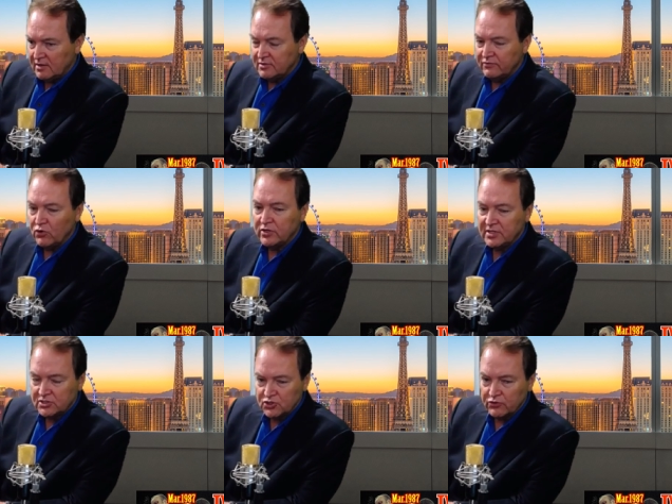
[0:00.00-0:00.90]
devoted
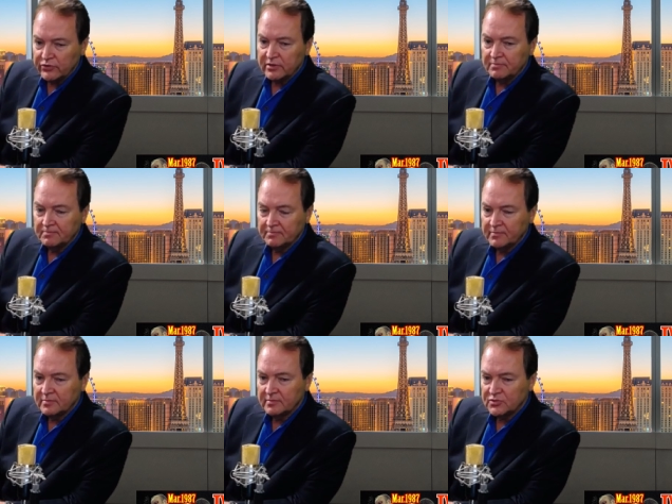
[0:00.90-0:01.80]
to children
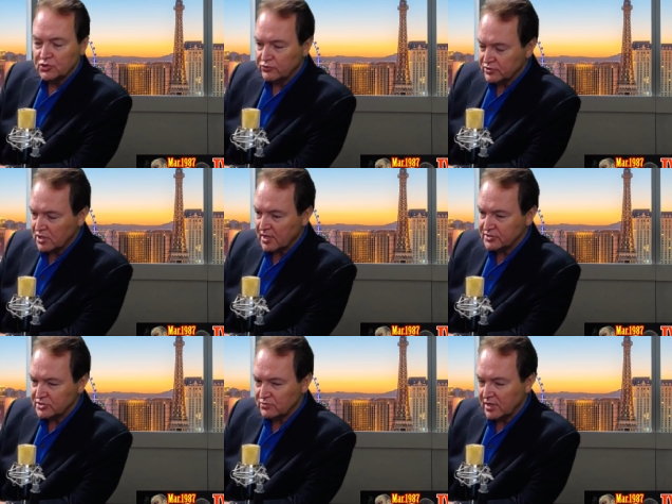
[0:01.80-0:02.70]
and children's
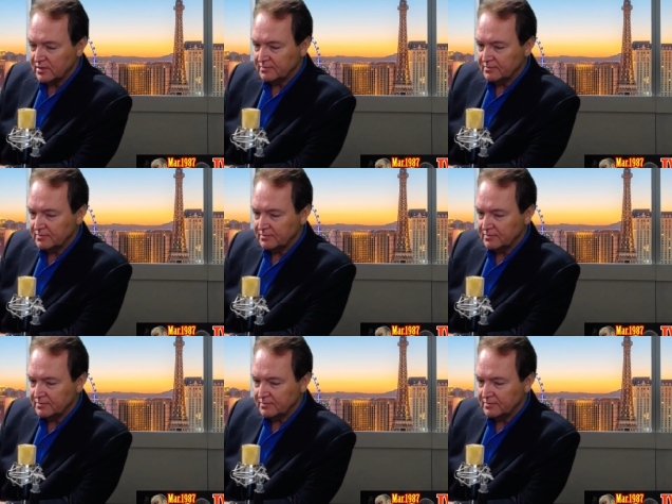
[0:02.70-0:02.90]
causes, right?